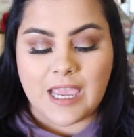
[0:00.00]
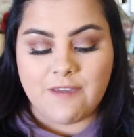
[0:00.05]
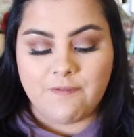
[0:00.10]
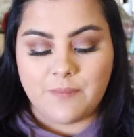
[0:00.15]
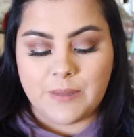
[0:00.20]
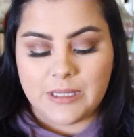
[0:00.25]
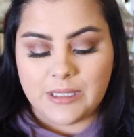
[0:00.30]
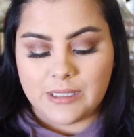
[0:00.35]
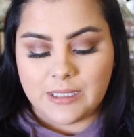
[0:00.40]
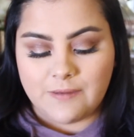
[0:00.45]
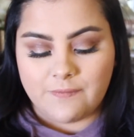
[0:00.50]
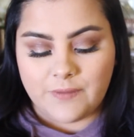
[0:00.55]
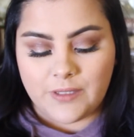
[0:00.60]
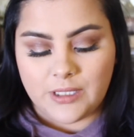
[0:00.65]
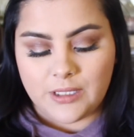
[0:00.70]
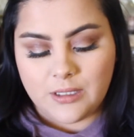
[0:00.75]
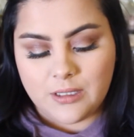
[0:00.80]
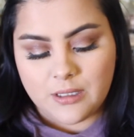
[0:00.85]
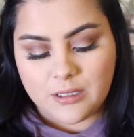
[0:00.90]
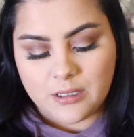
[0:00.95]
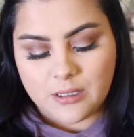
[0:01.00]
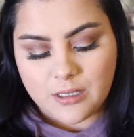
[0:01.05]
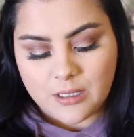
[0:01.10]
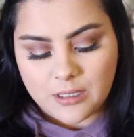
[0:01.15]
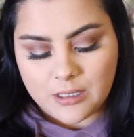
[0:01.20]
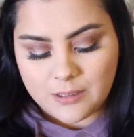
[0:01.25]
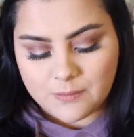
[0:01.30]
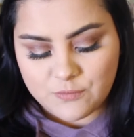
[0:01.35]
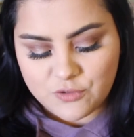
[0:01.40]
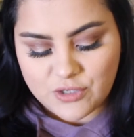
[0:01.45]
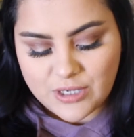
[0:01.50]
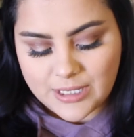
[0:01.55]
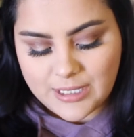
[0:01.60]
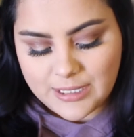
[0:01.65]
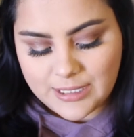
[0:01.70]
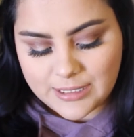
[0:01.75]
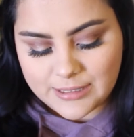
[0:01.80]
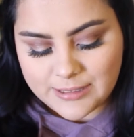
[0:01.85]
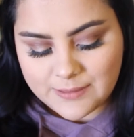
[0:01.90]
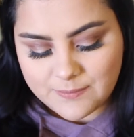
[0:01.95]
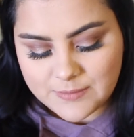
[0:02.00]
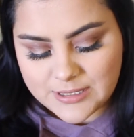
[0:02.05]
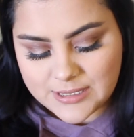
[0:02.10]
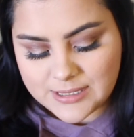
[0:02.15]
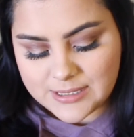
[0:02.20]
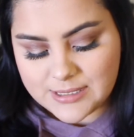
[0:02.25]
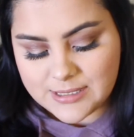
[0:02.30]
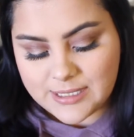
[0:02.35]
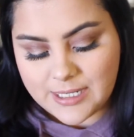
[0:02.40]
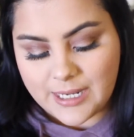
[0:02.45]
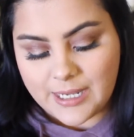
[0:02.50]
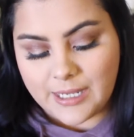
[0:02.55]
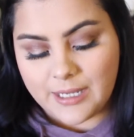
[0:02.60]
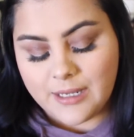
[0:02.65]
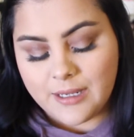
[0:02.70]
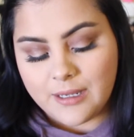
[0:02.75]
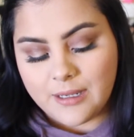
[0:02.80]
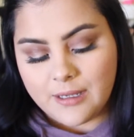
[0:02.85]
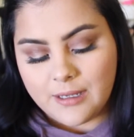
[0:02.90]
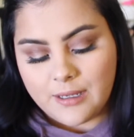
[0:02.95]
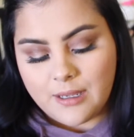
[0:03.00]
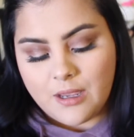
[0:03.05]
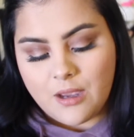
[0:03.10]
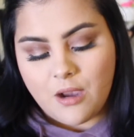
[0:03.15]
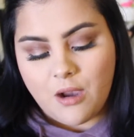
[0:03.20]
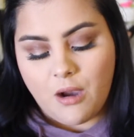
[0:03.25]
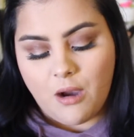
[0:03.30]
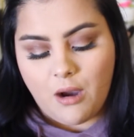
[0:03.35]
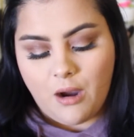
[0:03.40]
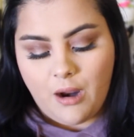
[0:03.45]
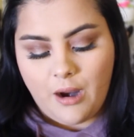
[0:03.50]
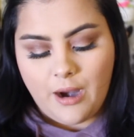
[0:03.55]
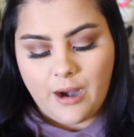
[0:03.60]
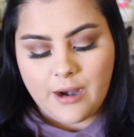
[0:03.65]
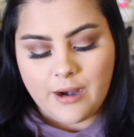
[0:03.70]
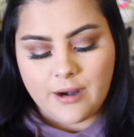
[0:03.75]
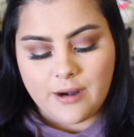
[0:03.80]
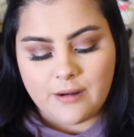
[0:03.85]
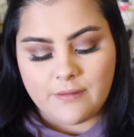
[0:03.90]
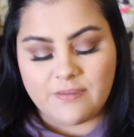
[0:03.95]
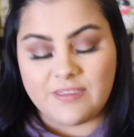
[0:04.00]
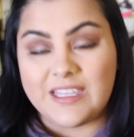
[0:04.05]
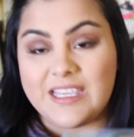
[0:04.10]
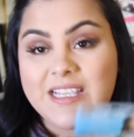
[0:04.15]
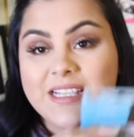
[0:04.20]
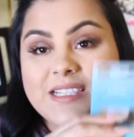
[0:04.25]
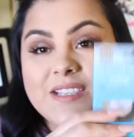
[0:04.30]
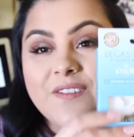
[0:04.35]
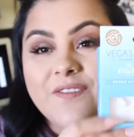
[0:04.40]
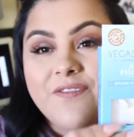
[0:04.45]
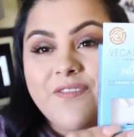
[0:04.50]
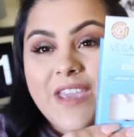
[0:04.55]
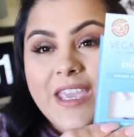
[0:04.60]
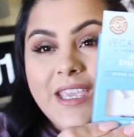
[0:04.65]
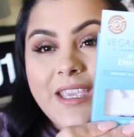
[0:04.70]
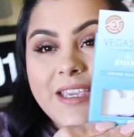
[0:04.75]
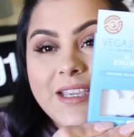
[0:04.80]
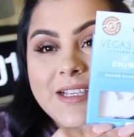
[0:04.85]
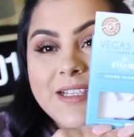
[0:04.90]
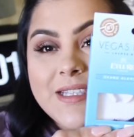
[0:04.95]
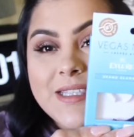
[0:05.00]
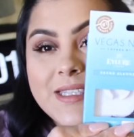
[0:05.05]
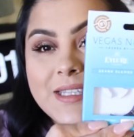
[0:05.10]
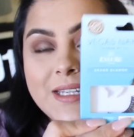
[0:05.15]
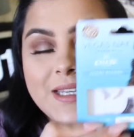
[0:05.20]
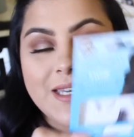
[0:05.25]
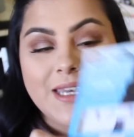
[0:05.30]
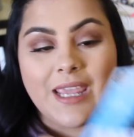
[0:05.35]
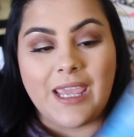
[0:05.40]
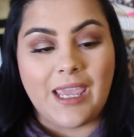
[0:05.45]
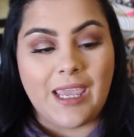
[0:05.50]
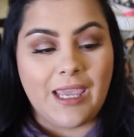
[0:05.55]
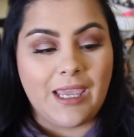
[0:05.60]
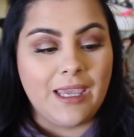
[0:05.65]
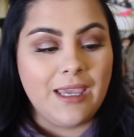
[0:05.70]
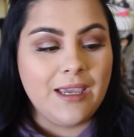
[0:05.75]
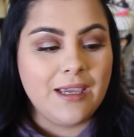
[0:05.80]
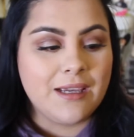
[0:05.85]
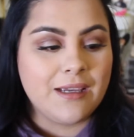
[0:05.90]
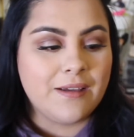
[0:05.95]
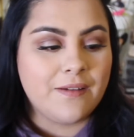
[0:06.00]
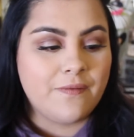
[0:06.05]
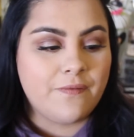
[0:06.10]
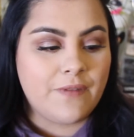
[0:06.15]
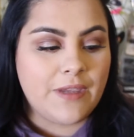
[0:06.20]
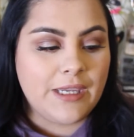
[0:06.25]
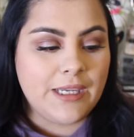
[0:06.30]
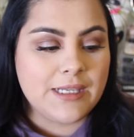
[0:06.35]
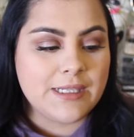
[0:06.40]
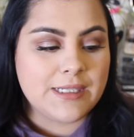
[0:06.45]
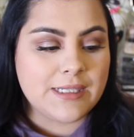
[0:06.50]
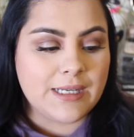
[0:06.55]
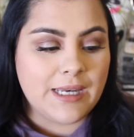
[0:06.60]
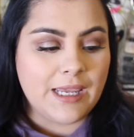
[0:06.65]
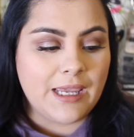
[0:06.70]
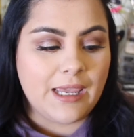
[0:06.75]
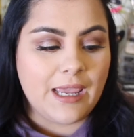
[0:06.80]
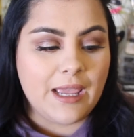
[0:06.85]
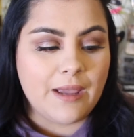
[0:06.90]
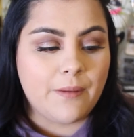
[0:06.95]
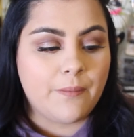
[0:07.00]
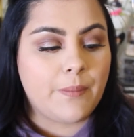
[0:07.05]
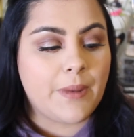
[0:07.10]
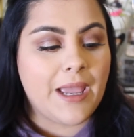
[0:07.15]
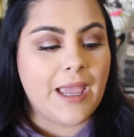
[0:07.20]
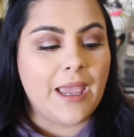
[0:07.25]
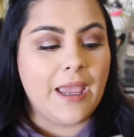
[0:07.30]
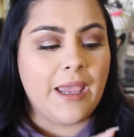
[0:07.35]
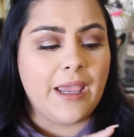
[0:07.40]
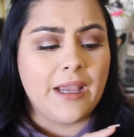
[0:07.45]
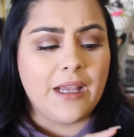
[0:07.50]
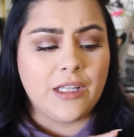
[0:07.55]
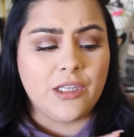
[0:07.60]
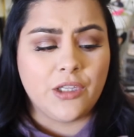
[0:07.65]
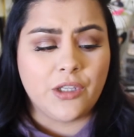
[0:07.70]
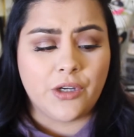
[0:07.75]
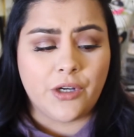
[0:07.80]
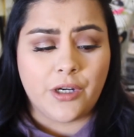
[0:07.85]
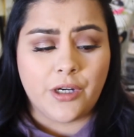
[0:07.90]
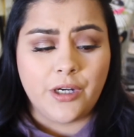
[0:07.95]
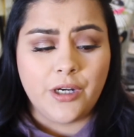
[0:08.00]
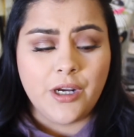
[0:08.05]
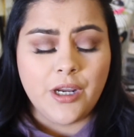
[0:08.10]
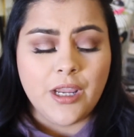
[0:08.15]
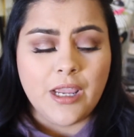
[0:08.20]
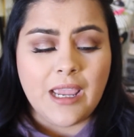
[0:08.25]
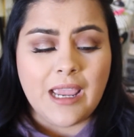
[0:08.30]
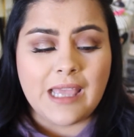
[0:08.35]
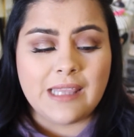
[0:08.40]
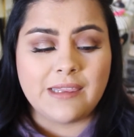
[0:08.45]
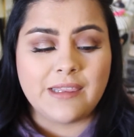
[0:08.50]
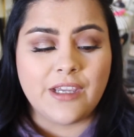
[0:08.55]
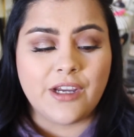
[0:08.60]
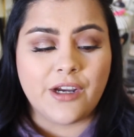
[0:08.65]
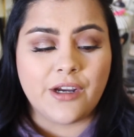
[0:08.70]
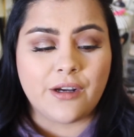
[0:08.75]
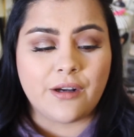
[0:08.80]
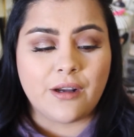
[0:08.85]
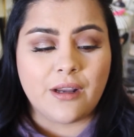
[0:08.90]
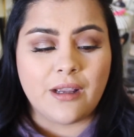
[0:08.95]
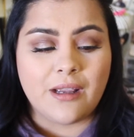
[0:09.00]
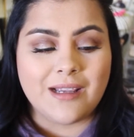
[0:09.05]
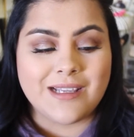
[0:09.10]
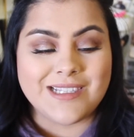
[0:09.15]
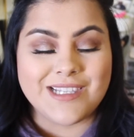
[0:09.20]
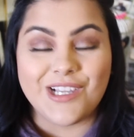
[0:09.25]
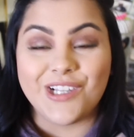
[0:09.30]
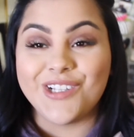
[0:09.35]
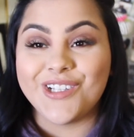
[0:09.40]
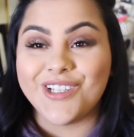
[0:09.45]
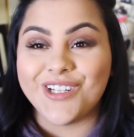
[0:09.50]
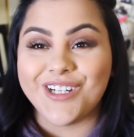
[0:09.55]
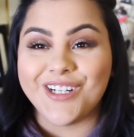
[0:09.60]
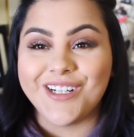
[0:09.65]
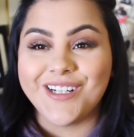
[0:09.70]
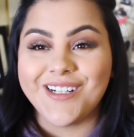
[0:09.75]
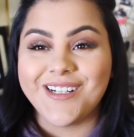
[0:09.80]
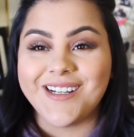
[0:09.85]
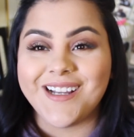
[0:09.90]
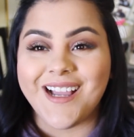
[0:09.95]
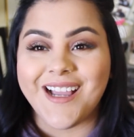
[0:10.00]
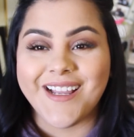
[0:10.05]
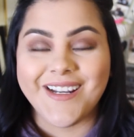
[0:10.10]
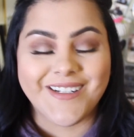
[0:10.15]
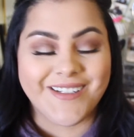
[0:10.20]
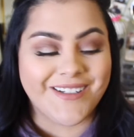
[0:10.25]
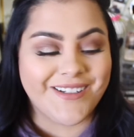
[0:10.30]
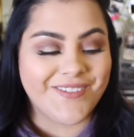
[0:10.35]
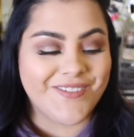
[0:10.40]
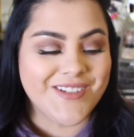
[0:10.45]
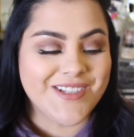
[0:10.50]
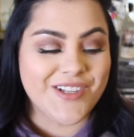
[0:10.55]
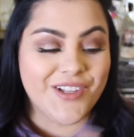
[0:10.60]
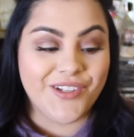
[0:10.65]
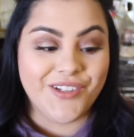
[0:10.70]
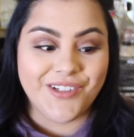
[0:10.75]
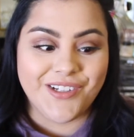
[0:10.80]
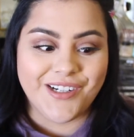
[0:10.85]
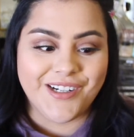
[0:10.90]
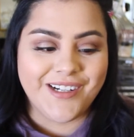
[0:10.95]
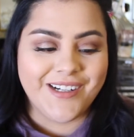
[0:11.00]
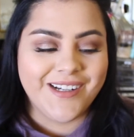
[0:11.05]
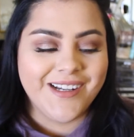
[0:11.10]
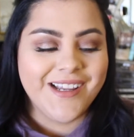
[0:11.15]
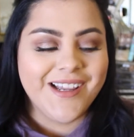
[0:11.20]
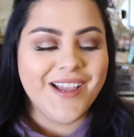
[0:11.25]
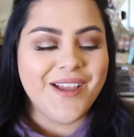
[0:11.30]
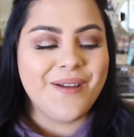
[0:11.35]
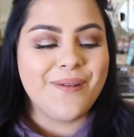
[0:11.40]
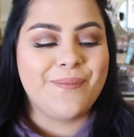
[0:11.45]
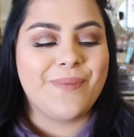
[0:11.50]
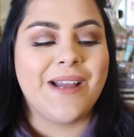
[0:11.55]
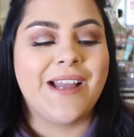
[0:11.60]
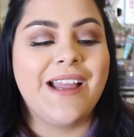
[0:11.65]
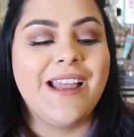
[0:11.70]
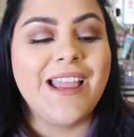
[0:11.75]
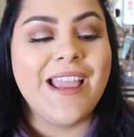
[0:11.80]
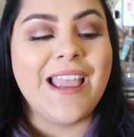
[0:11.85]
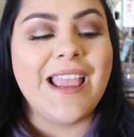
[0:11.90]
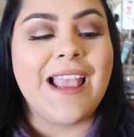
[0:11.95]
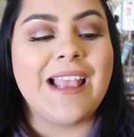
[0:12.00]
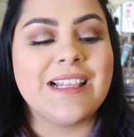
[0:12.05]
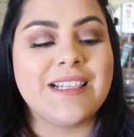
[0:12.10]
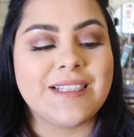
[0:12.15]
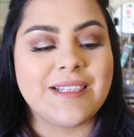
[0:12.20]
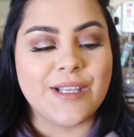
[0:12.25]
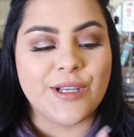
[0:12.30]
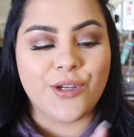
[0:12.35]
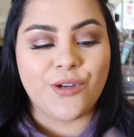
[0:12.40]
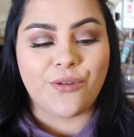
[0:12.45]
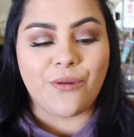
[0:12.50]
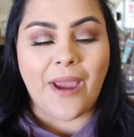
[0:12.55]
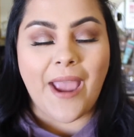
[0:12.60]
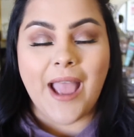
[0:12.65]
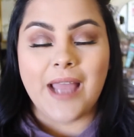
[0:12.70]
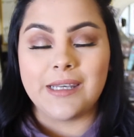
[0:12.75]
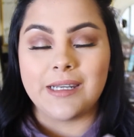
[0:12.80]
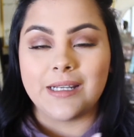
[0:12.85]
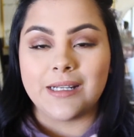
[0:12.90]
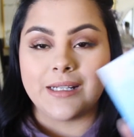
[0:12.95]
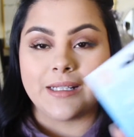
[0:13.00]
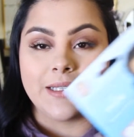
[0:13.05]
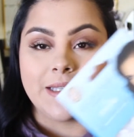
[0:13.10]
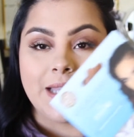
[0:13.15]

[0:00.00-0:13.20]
I've been loving, I'm trying to get them to stay, are these Vegas Nay by Allure, and there is it Allure? I don't know if it's Allure, but it's the Grand